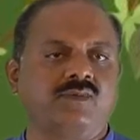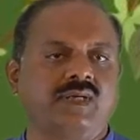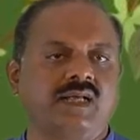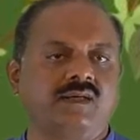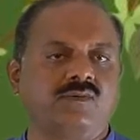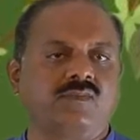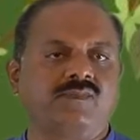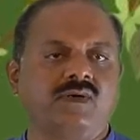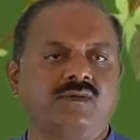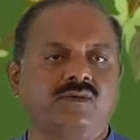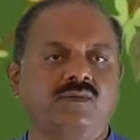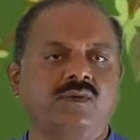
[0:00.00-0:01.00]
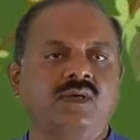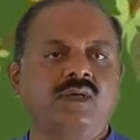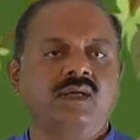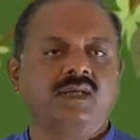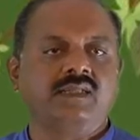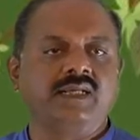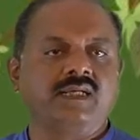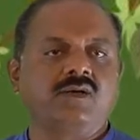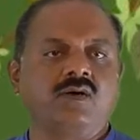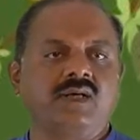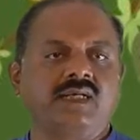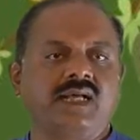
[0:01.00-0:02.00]
we can go for to they
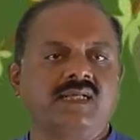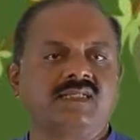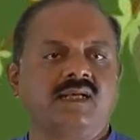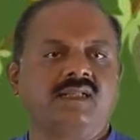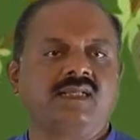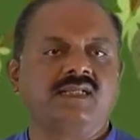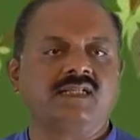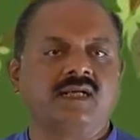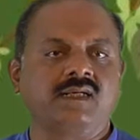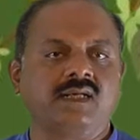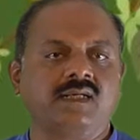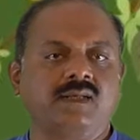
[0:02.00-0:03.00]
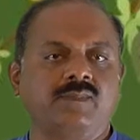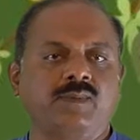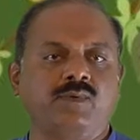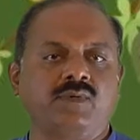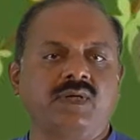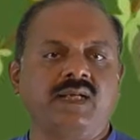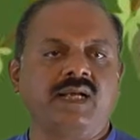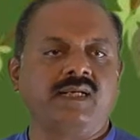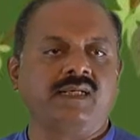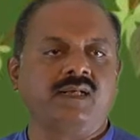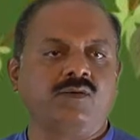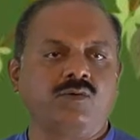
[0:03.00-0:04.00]
call it as the Shanka Garbha Pottali
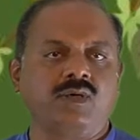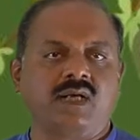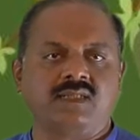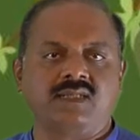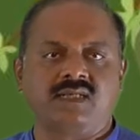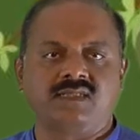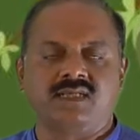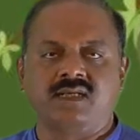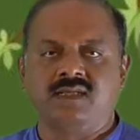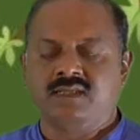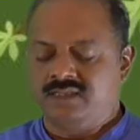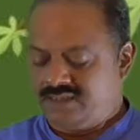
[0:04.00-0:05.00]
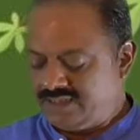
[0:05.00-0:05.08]
and Lokanath Rasa,